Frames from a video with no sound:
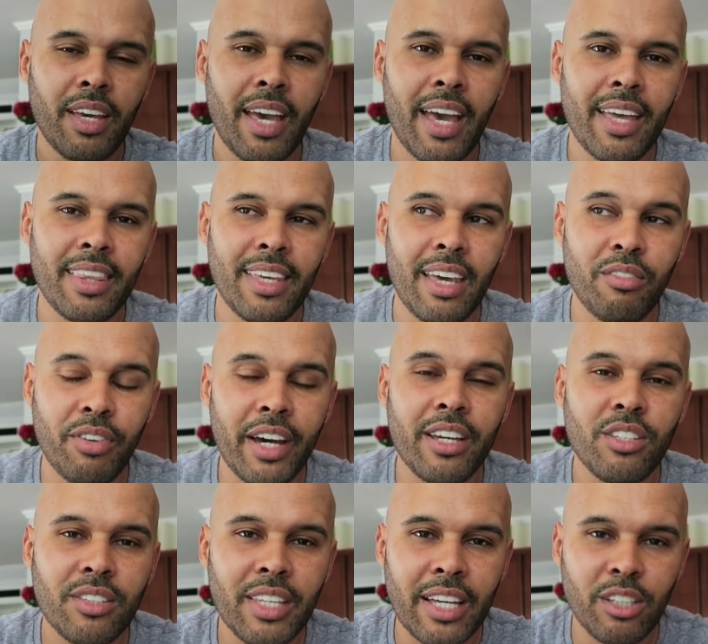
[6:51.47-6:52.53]
and the
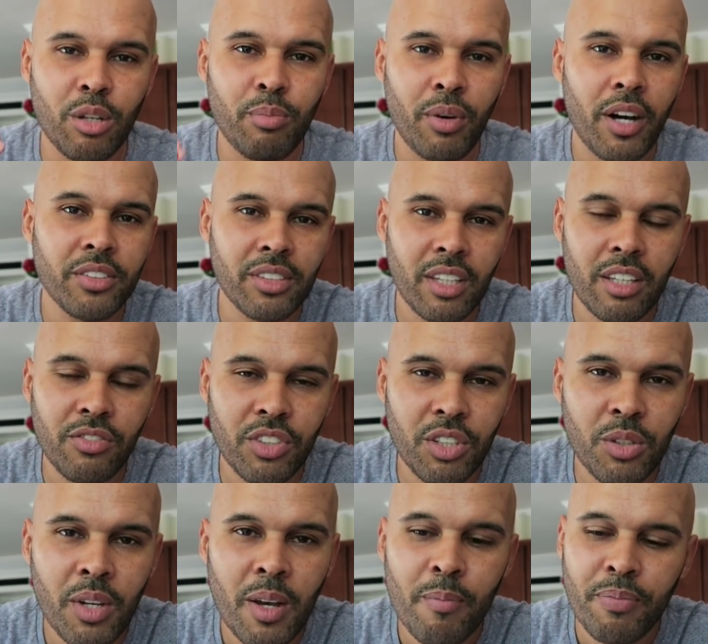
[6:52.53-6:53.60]
advice that your boss gives
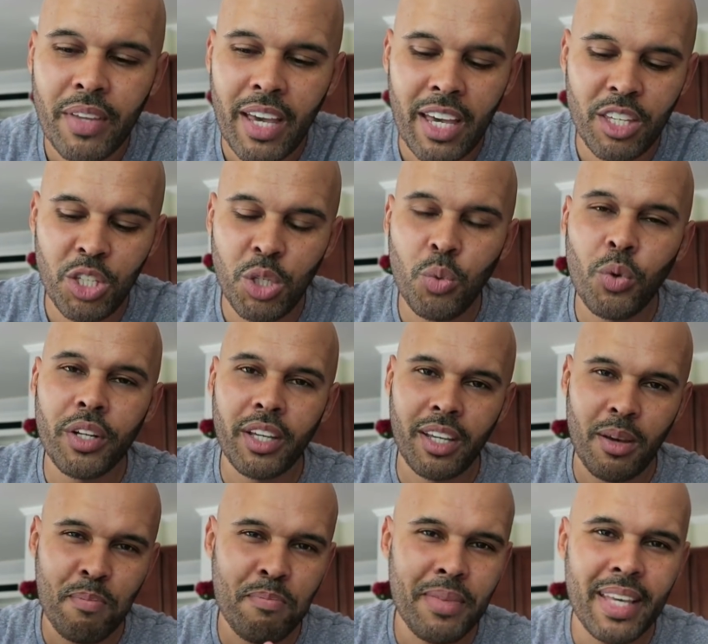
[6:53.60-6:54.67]
you, and you want to
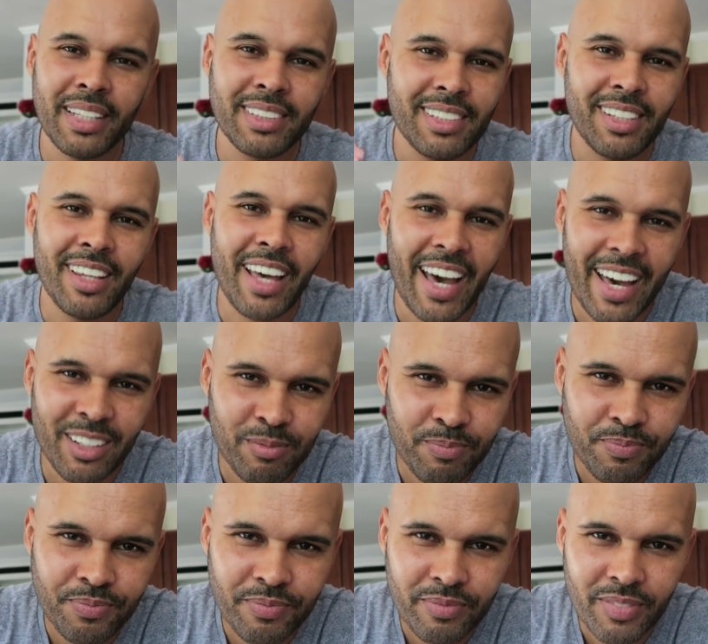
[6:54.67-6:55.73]
commit to that.
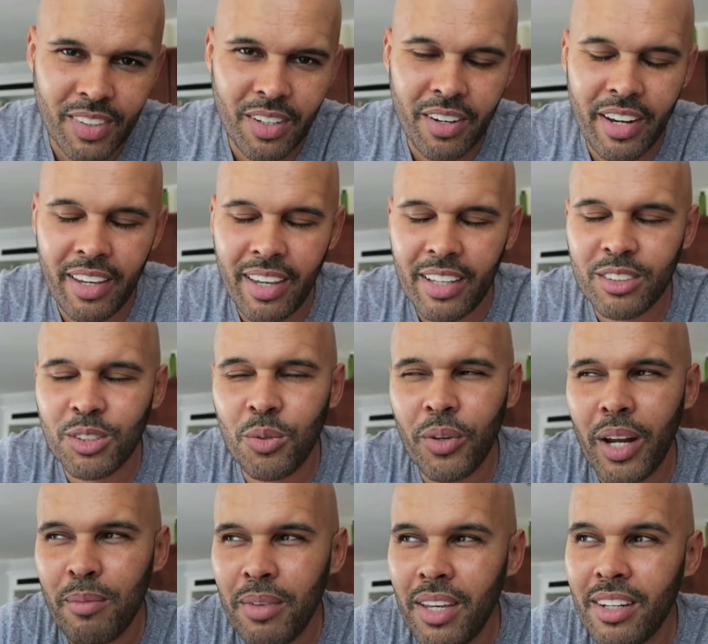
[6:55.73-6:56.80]
All right. And so
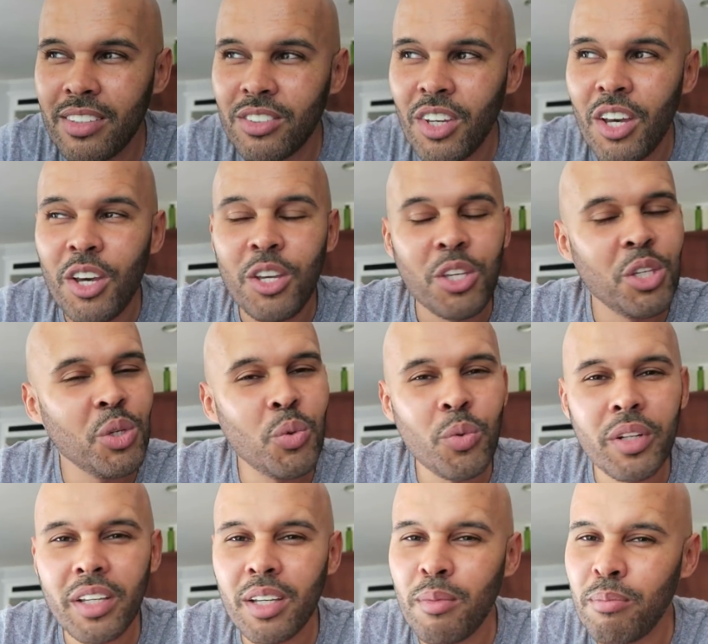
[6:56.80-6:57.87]
what I mean is you
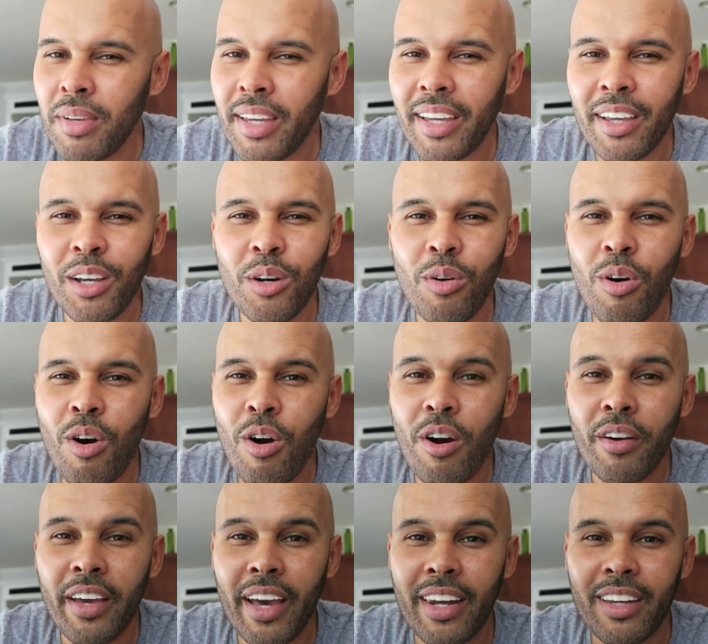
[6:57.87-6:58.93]
want to commit and go
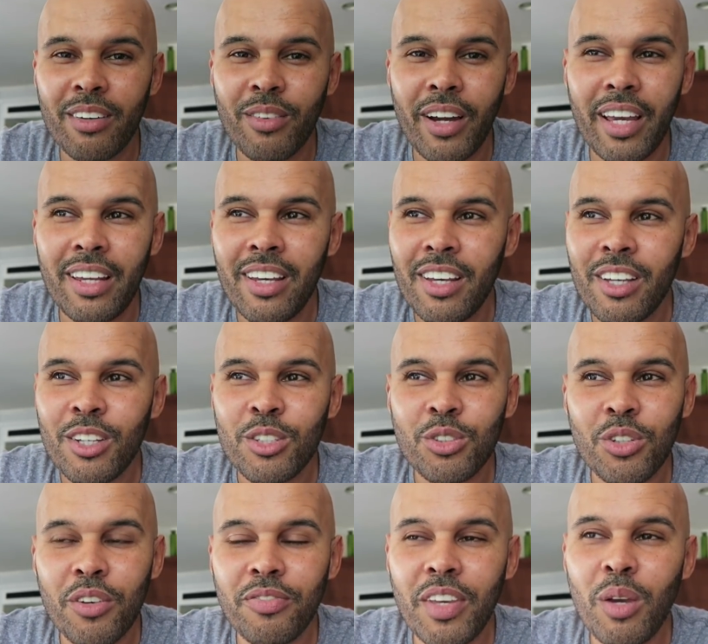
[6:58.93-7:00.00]
hard at it, right?
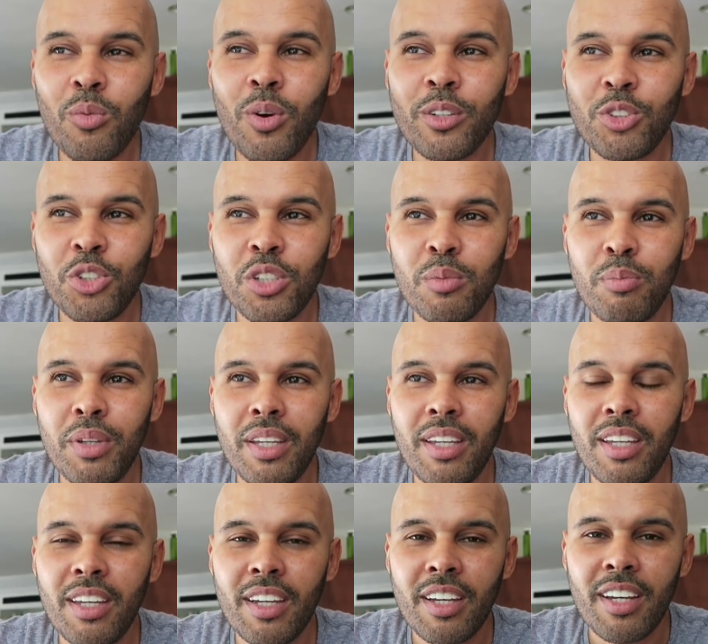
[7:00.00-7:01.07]
So if they want you to
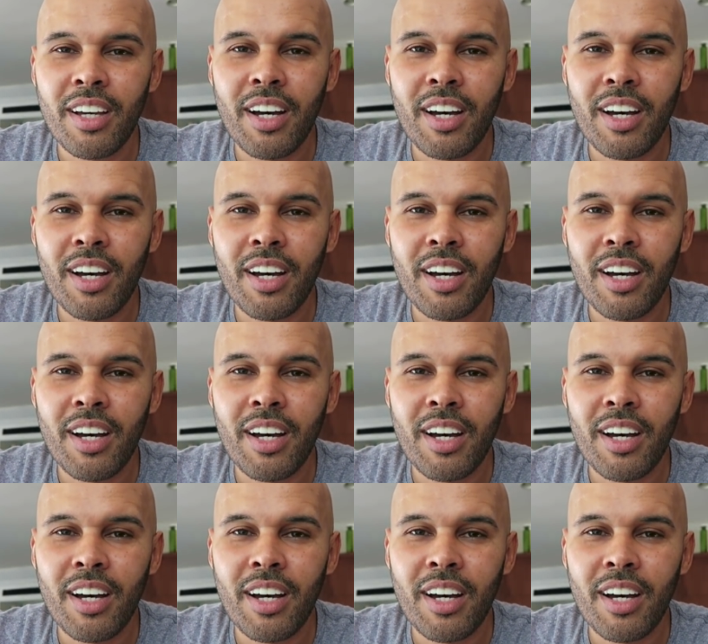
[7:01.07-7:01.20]
be,